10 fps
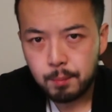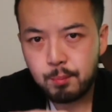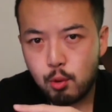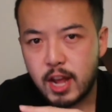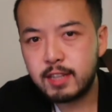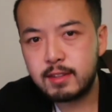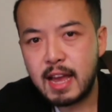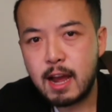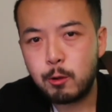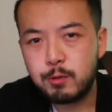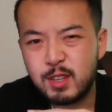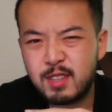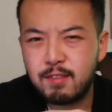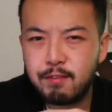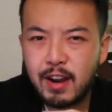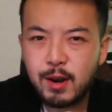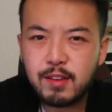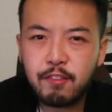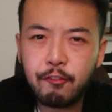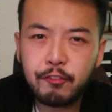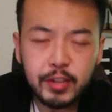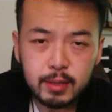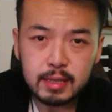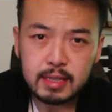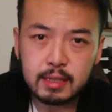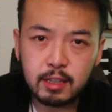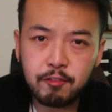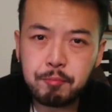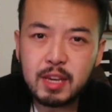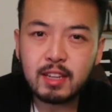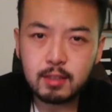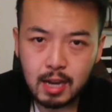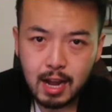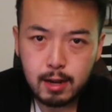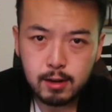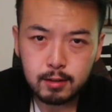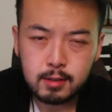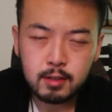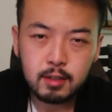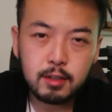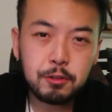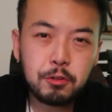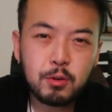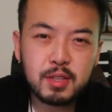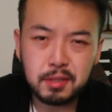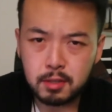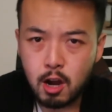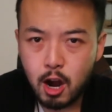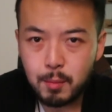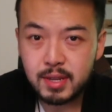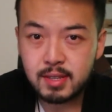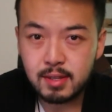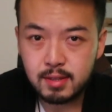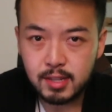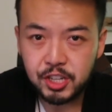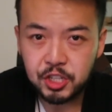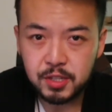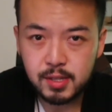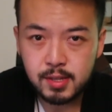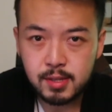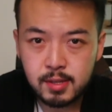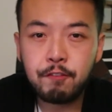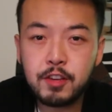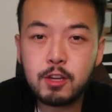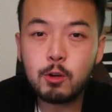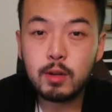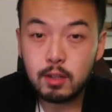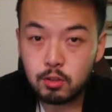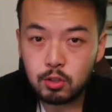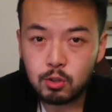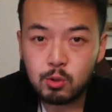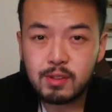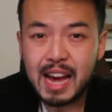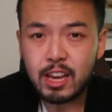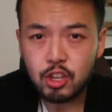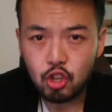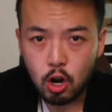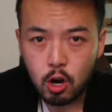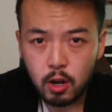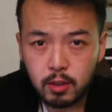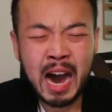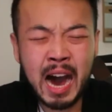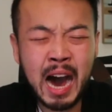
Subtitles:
break down this very feeling of being tired into its atomic sensations. Feel into that yawn.